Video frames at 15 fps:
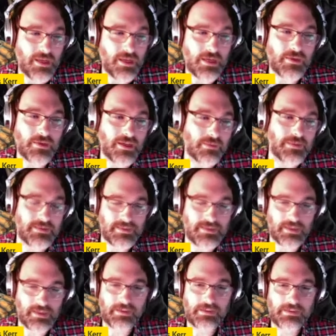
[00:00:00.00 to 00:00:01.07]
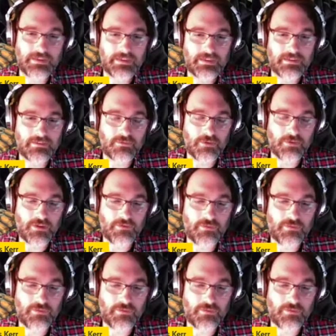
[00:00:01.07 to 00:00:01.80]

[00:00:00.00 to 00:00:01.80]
anyway, but uh, one of